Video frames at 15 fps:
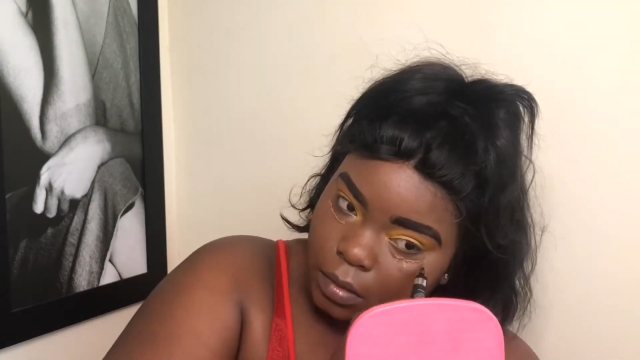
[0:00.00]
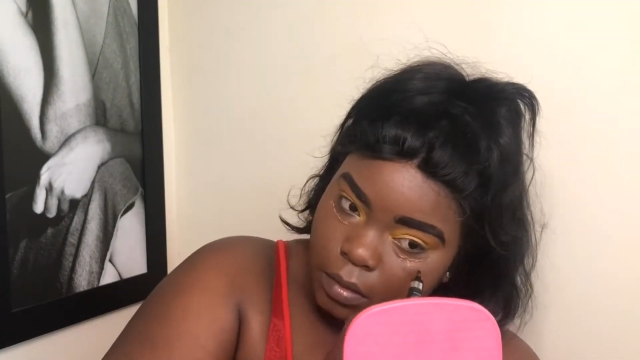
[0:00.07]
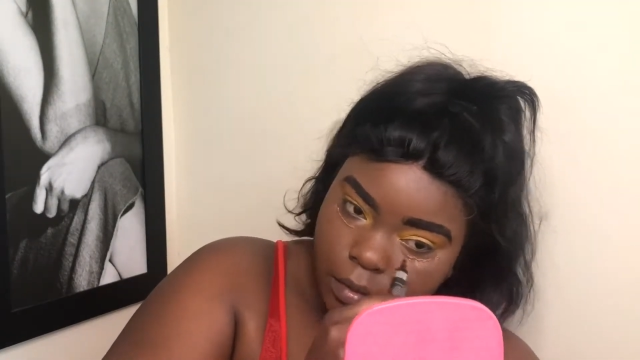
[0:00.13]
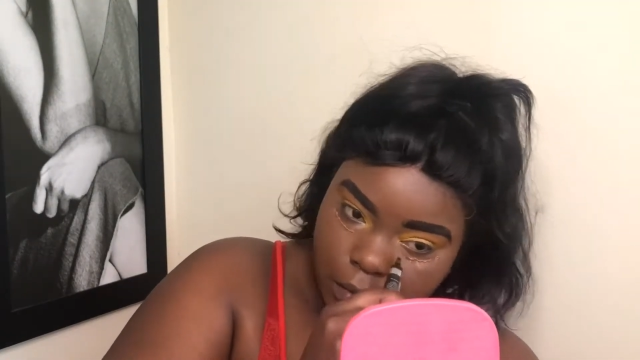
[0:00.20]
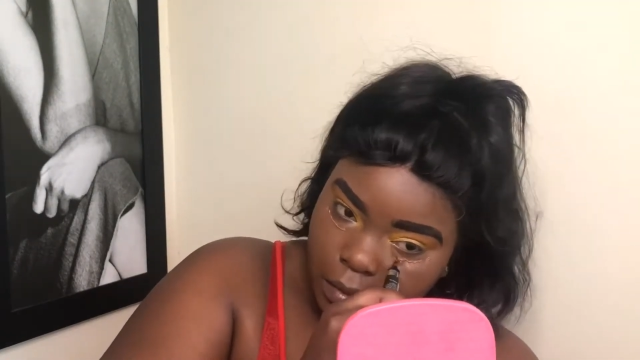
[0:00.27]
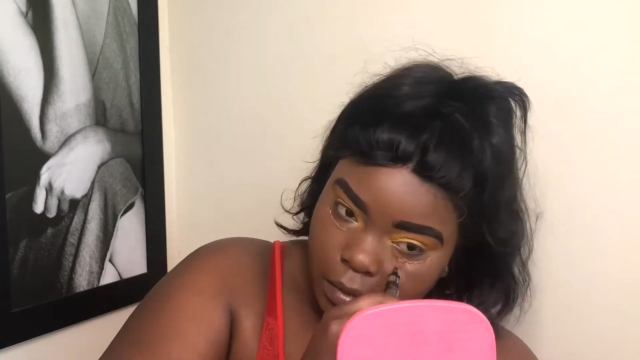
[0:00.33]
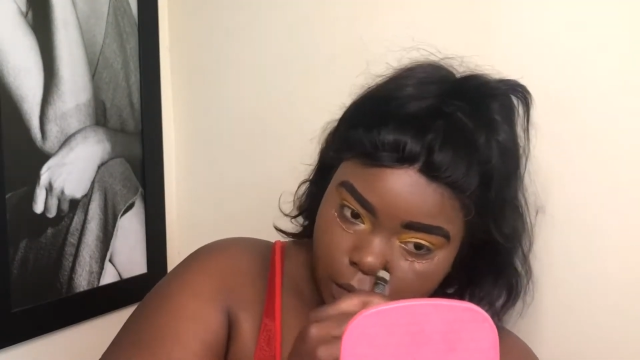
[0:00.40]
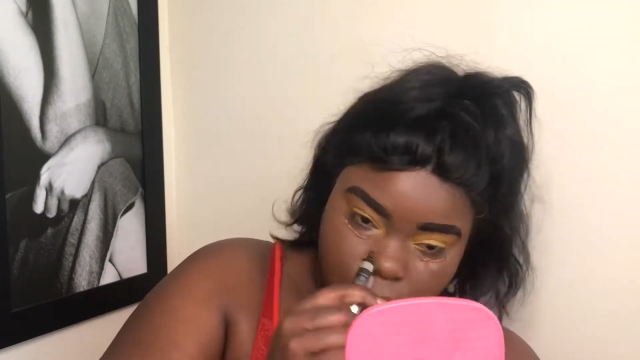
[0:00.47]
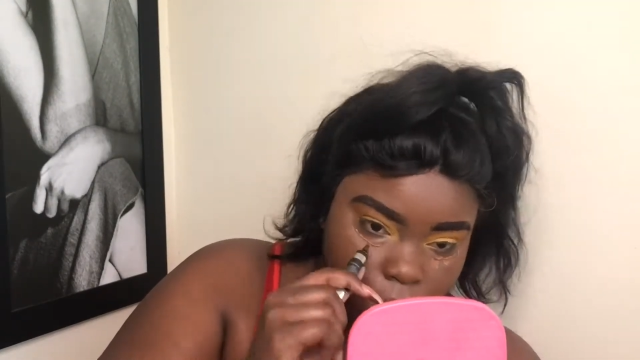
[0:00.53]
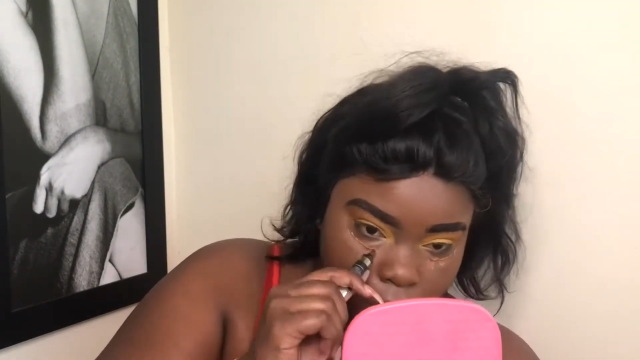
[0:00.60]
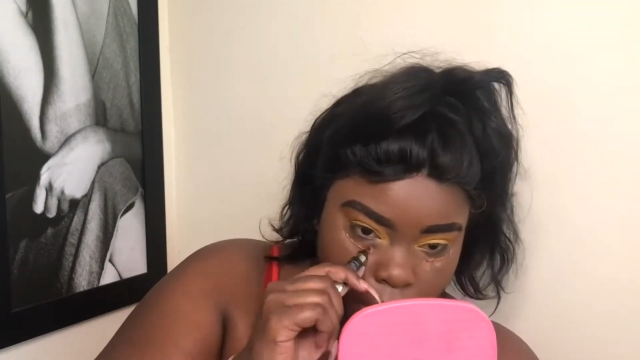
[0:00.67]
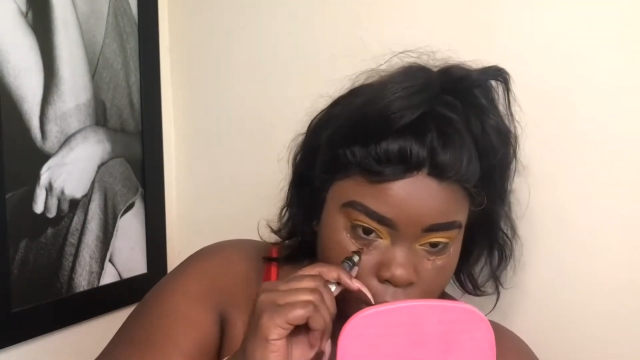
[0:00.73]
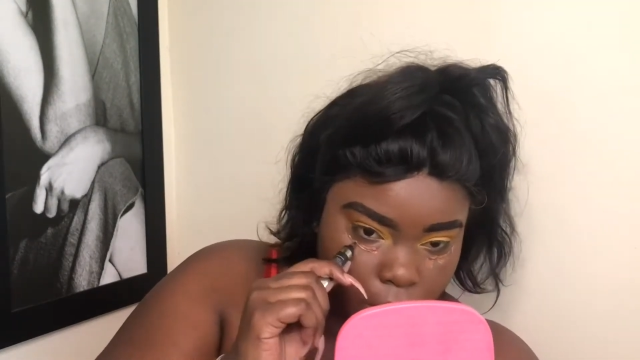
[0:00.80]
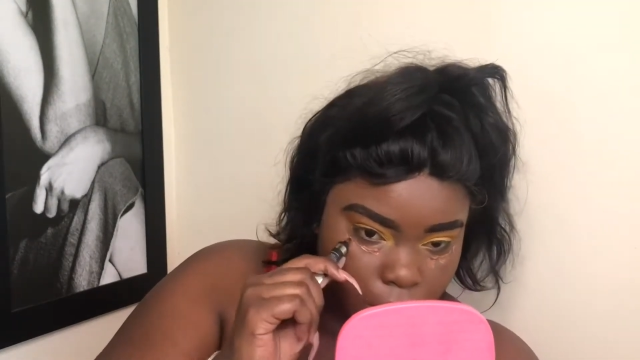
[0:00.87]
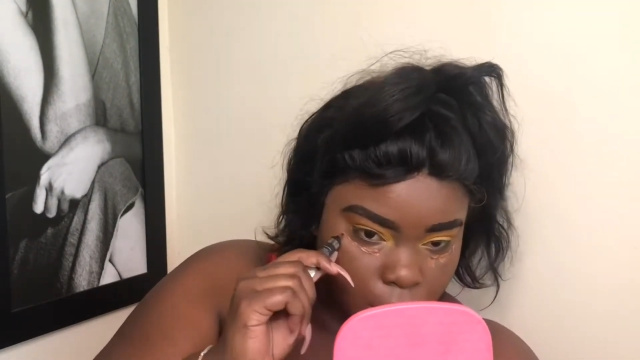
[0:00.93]
And I
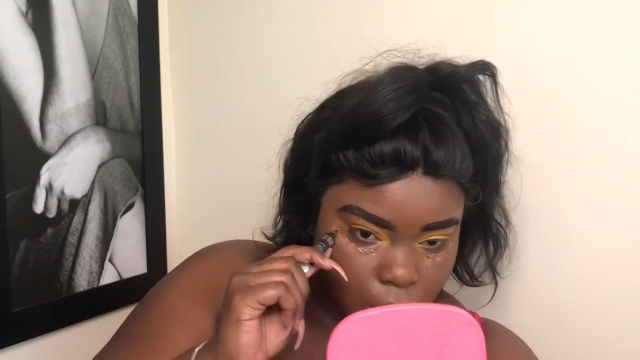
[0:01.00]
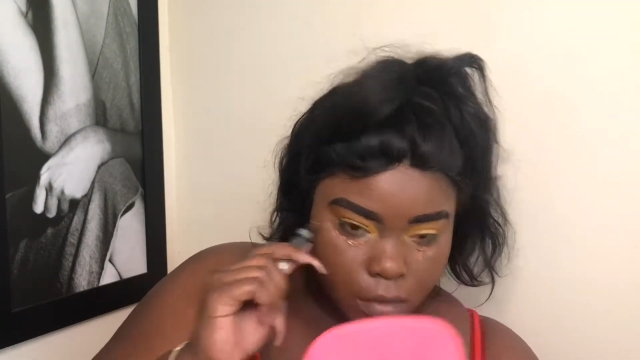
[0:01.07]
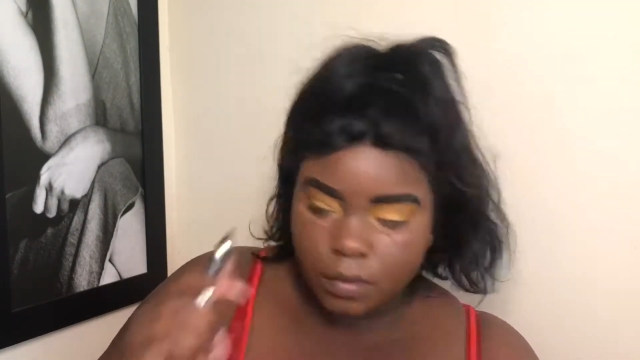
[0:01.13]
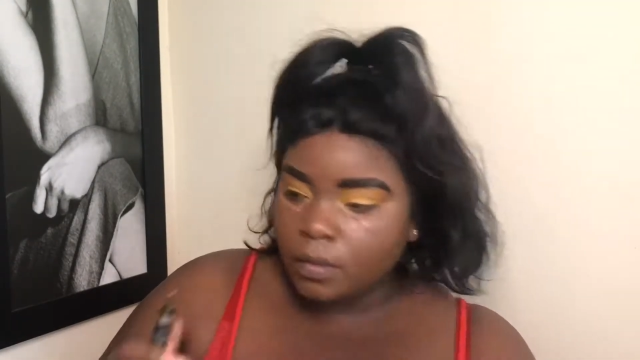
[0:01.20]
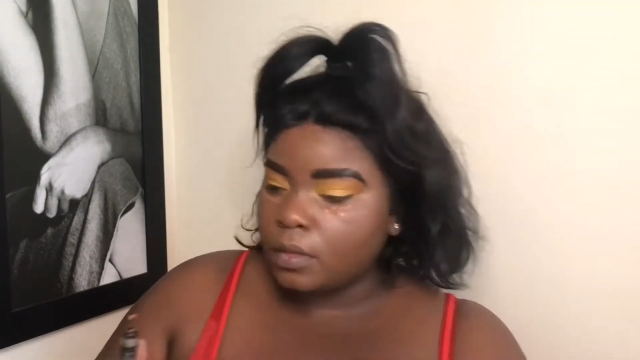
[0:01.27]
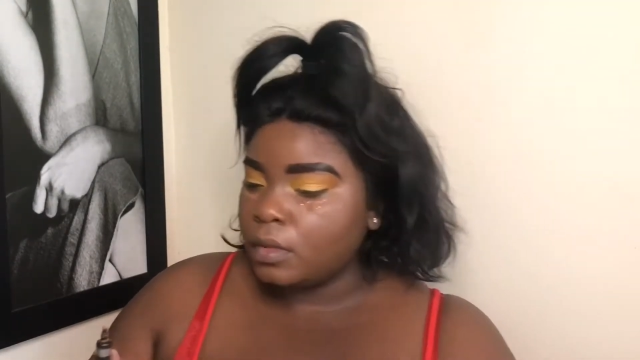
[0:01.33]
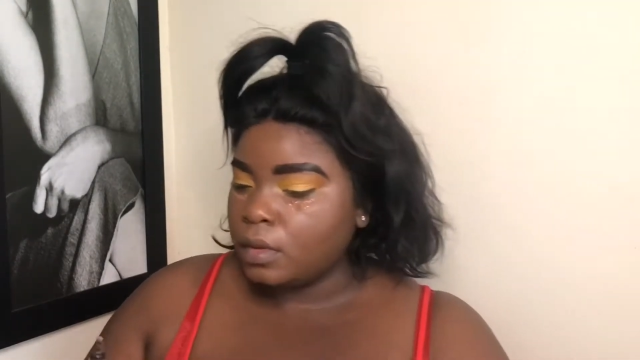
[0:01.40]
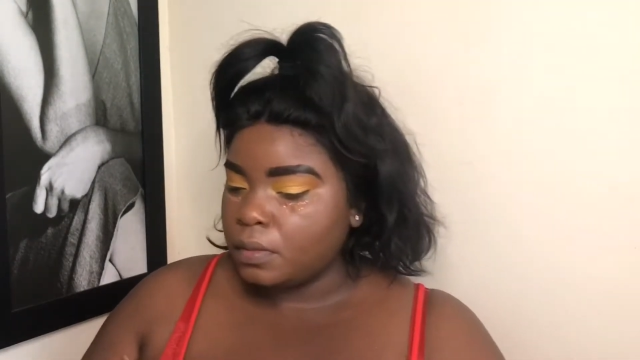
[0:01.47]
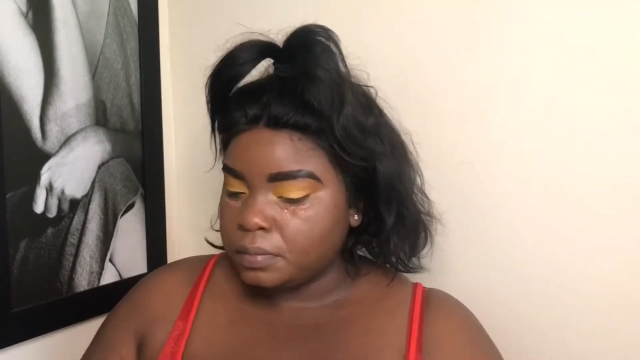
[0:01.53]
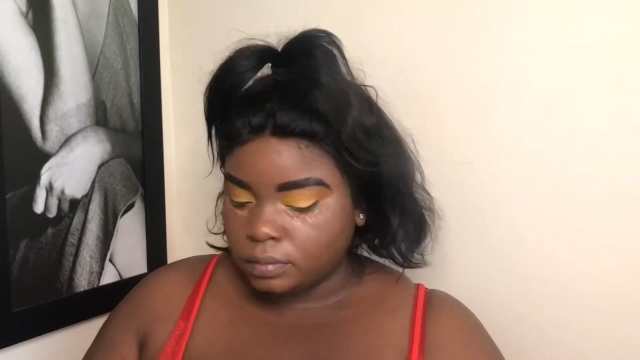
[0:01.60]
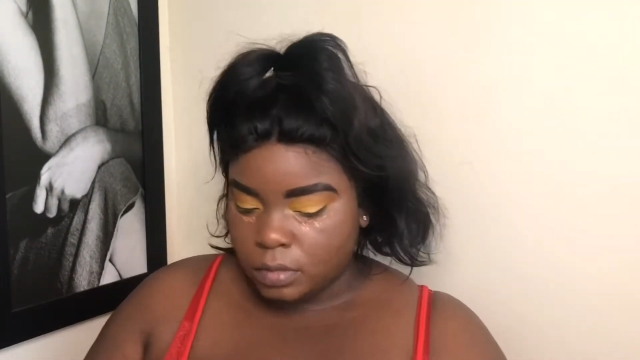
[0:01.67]
got this concealer in